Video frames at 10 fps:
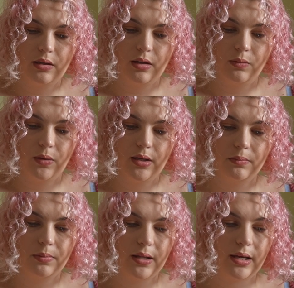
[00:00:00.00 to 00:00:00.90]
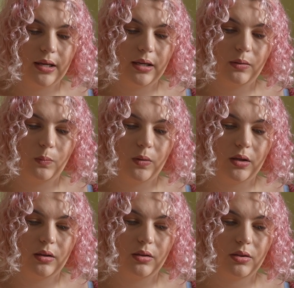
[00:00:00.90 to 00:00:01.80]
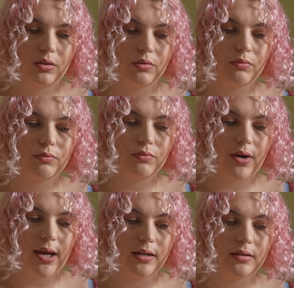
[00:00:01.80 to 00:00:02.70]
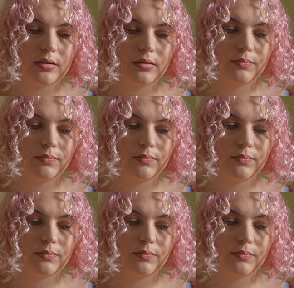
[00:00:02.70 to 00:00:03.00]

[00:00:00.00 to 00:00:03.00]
then we can play with the red.